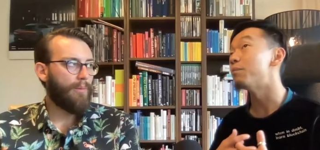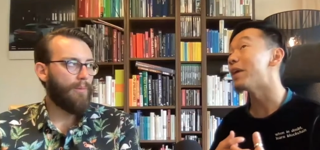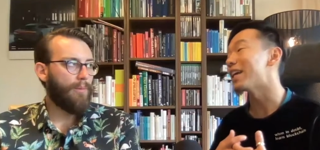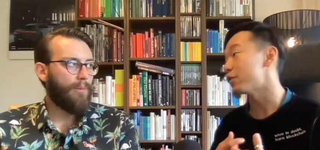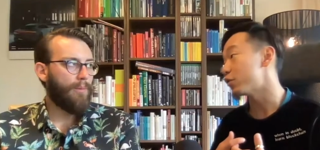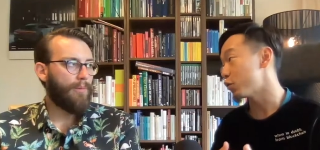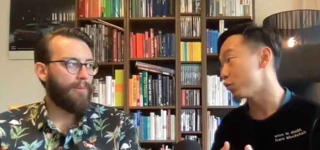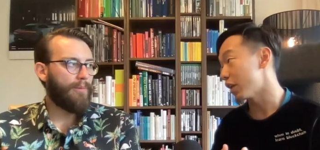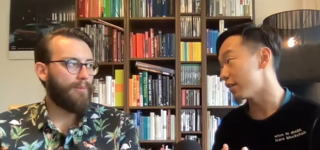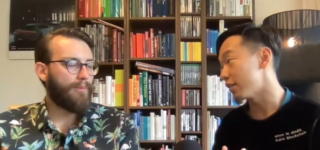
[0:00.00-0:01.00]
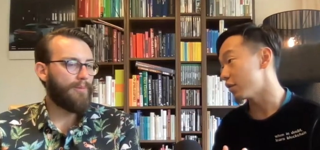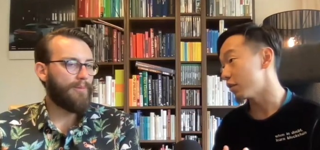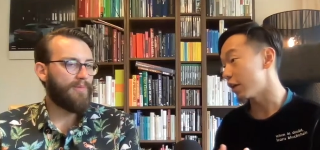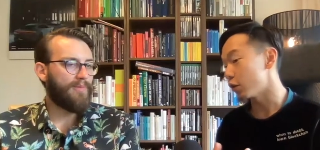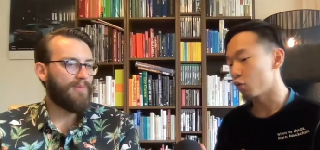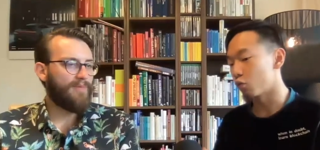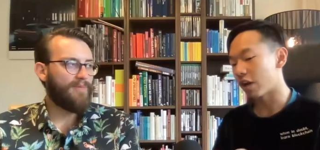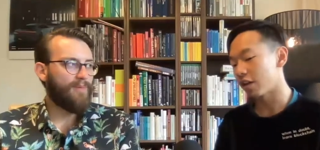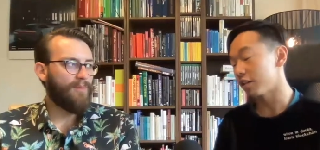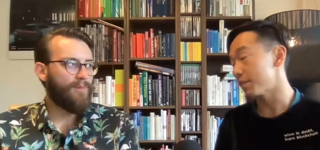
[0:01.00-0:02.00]
Speaker 1: the biggest two lessons that you could
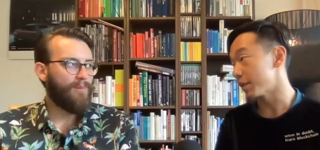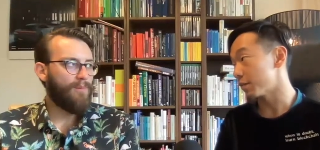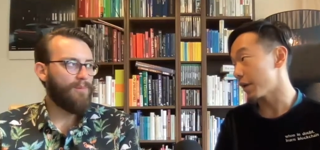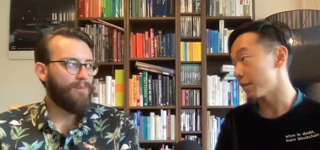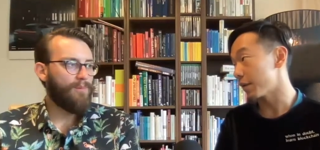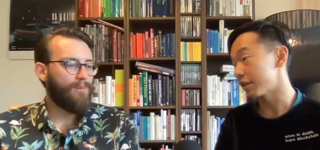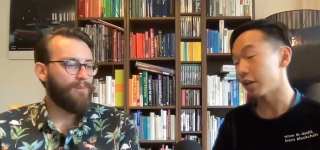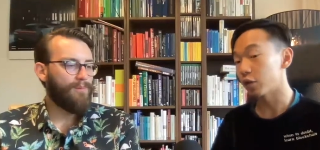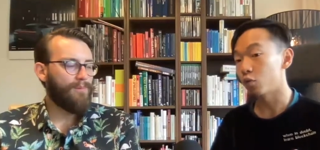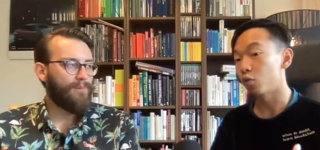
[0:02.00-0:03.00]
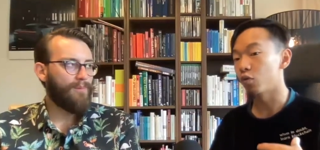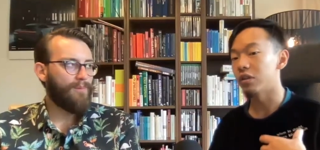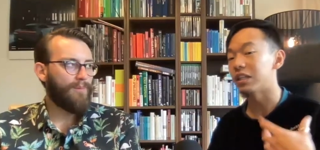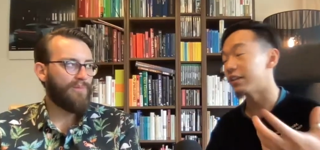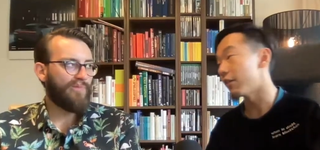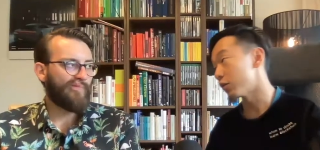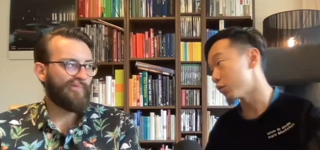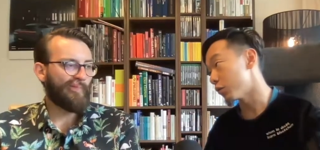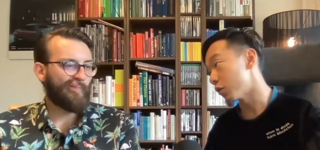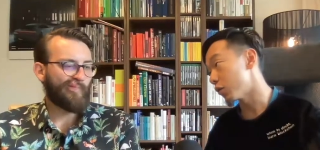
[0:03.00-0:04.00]
write on this piece of paper that you could leave
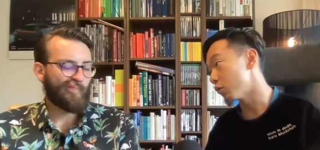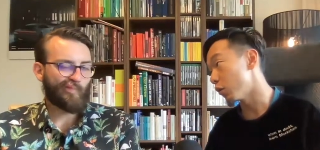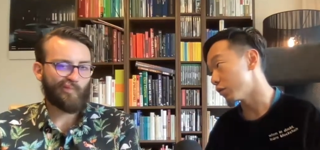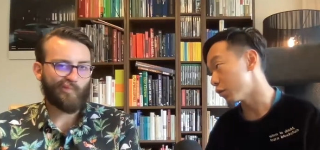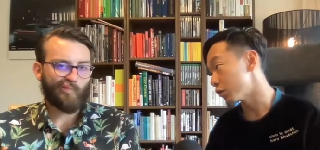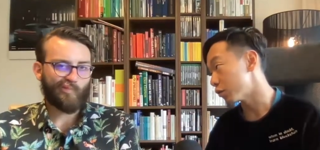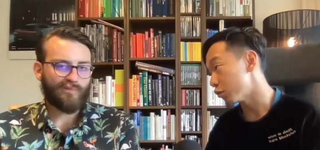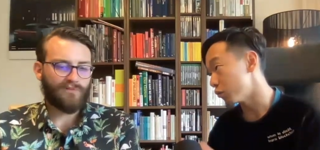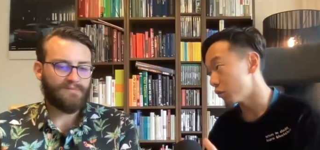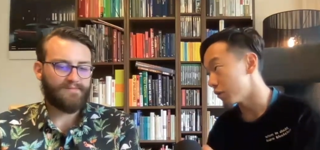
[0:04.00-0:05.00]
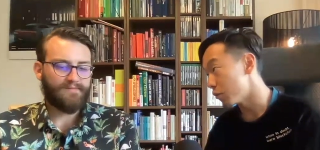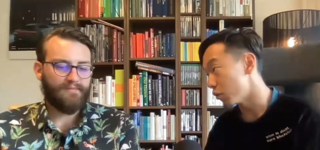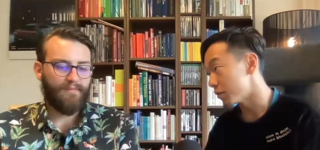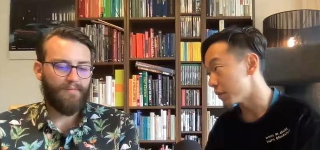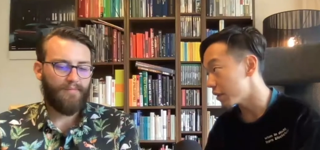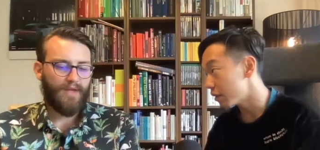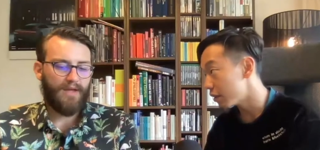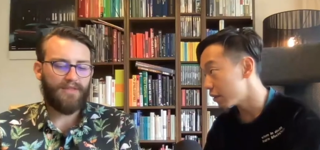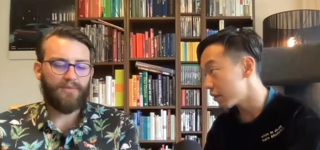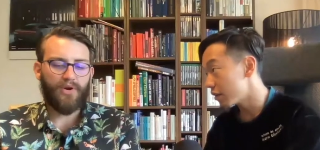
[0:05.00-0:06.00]
onto the world, what would those two bullet points be?
Speaker 2: I
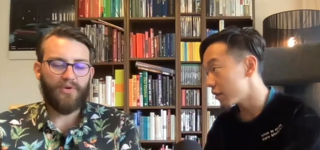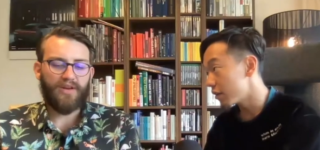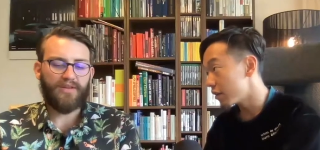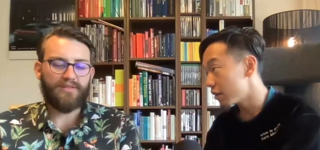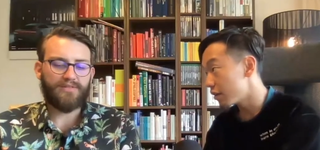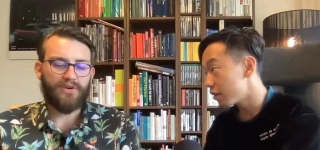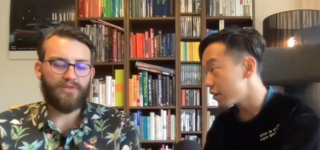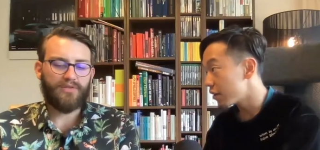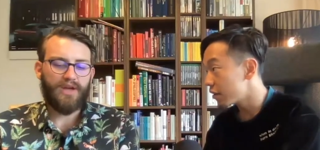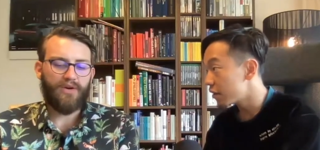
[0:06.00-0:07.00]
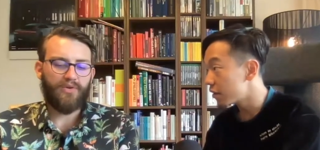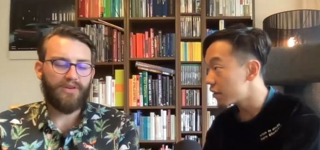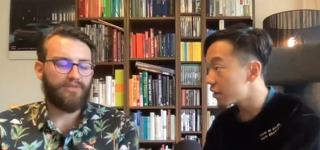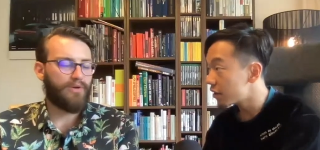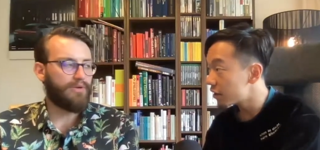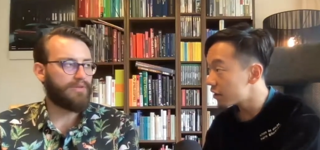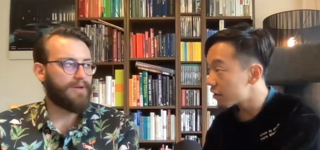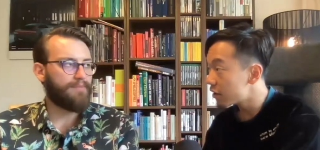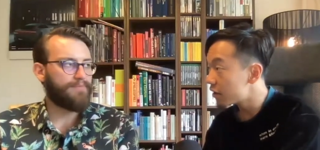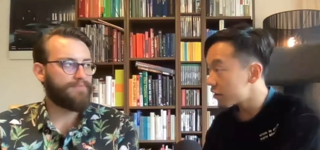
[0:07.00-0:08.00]
think we already told, I already told
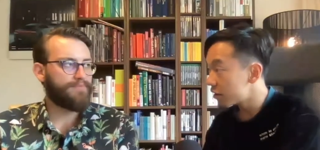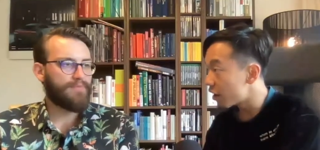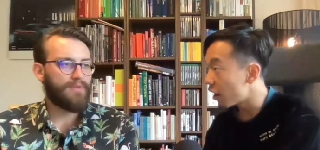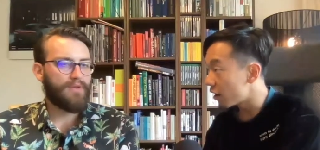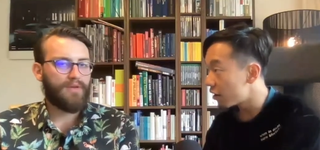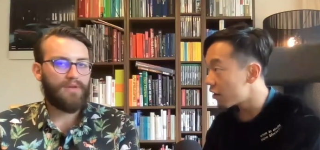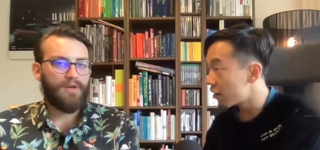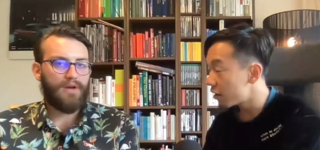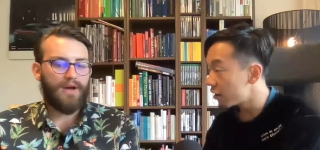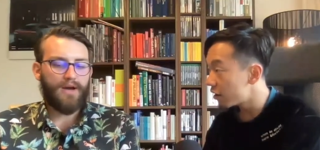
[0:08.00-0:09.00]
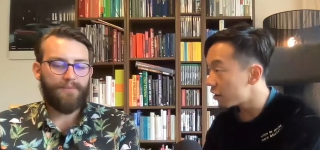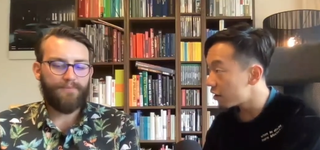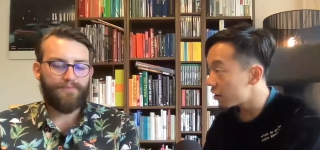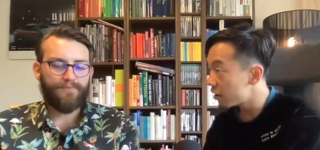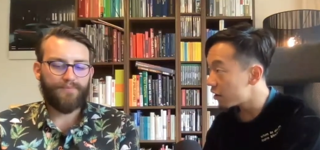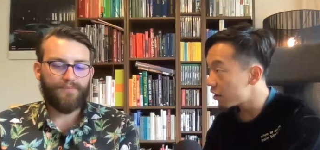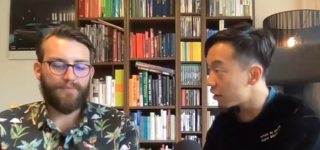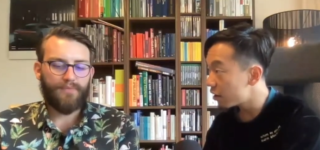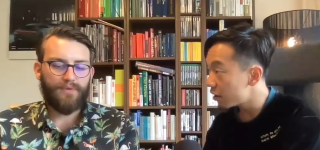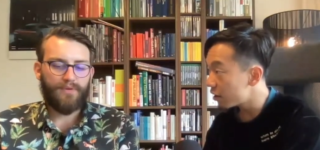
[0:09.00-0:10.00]
them.
Speaker 1: Yeah.
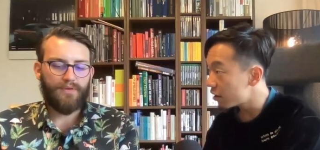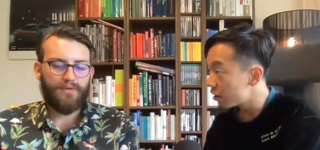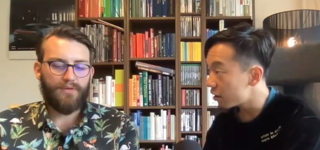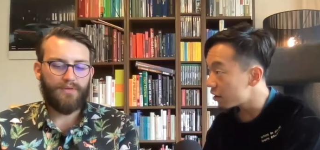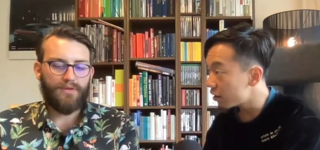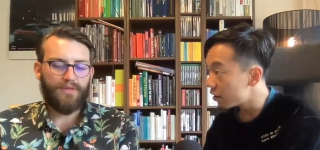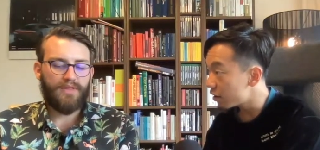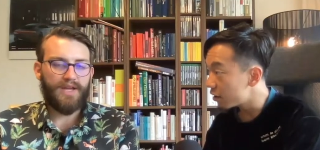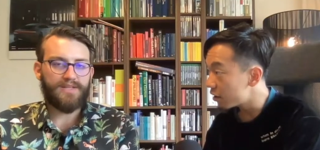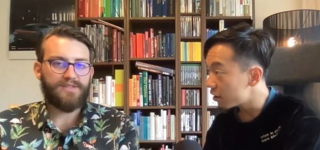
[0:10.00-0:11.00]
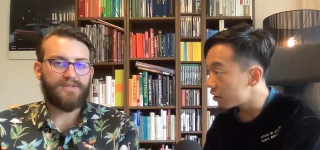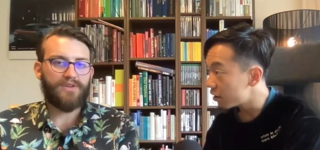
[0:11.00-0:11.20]
Speaker 2: Um, there's